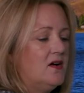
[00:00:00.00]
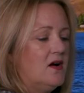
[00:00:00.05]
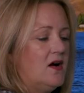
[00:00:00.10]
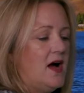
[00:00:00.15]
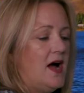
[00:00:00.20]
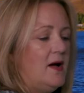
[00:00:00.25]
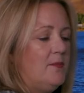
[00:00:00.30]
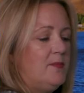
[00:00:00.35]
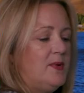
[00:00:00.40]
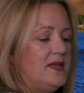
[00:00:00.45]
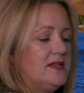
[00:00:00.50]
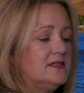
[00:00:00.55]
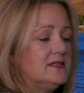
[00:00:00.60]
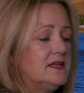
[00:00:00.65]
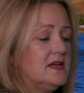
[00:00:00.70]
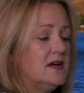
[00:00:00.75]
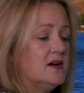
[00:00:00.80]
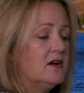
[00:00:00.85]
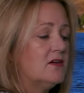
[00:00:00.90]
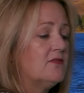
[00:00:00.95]
are hot buttons
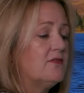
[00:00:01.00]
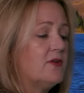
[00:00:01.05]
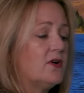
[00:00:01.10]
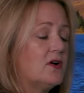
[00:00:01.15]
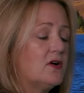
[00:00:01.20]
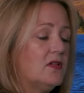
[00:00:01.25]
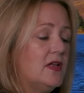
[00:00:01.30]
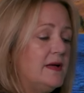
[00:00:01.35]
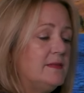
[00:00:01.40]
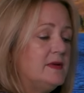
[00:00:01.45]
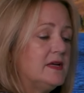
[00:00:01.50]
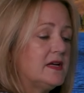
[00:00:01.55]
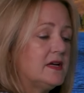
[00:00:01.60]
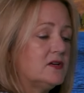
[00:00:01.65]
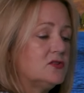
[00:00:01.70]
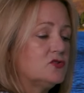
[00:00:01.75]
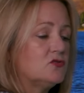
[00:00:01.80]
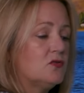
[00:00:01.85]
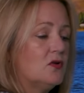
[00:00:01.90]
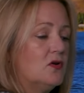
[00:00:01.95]
here for climate
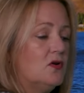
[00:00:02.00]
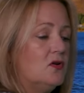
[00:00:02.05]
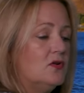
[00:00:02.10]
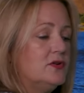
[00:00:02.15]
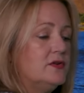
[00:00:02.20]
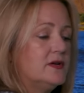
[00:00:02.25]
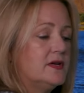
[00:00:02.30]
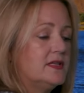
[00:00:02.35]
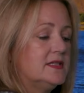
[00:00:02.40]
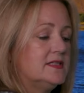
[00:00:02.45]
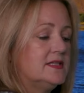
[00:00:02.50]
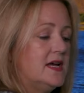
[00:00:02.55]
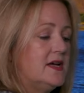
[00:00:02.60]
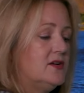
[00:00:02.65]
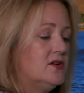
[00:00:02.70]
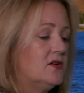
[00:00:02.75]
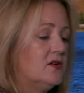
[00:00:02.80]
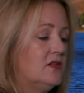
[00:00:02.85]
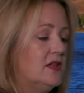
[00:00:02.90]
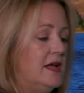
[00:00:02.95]
control. You can set
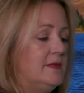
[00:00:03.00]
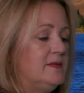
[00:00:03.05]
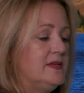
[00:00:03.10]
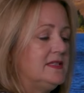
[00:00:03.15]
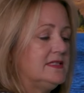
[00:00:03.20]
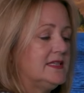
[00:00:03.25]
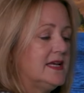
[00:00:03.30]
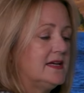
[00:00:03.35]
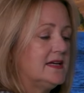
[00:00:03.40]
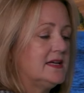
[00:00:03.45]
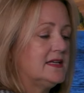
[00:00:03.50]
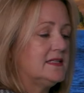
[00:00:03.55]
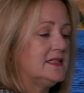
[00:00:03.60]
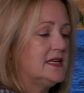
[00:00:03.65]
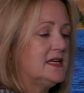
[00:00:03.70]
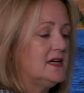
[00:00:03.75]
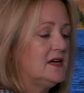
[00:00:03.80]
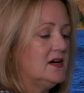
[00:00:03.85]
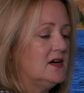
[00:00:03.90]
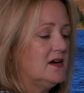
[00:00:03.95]
your climate settings
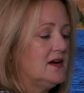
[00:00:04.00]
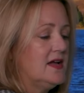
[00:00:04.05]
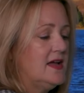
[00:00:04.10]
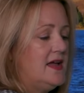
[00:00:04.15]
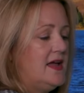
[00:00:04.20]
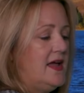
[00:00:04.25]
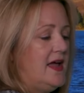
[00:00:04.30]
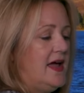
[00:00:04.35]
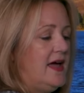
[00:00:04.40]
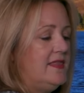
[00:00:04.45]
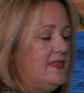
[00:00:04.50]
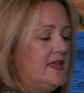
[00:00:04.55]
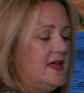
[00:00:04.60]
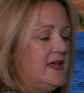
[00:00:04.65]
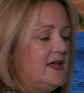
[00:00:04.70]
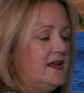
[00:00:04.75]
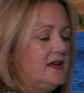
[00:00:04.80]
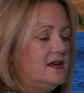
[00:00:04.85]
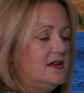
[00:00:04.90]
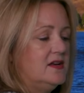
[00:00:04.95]
here, and
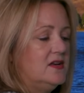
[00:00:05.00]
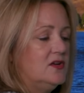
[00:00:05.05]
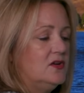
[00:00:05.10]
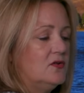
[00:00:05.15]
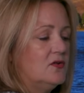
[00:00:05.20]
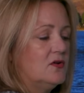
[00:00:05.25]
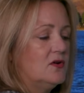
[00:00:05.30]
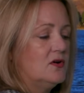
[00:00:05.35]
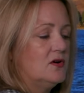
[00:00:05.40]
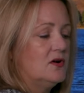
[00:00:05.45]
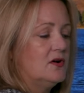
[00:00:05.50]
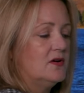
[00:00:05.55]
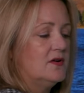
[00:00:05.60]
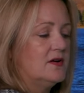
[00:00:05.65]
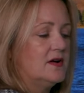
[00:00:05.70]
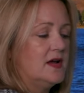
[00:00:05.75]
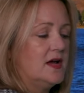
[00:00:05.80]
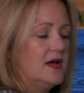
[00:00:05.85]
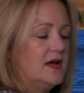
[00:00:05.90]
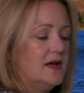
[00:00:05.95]
then your
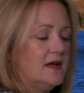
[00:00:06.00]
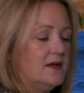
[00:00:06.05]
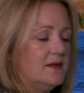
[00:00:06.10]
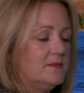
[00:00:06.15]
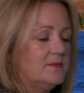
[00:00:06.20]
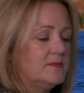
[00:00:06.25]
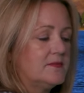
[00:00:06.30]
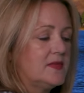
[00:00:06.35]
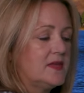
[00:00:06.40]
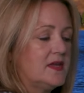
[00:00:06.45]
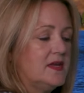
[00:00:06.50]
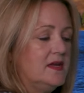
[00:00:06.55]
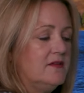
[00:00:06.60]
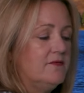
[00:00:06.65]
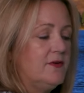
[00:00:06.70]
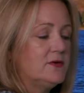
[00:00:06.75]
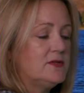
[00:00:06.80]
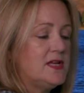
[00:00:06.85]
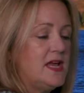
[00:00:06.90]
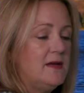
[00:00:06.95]

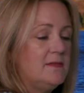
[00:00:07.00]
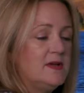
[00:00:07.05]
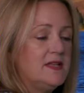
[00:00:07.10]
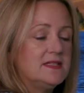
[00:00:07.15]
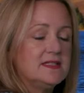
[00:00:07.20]
infotainment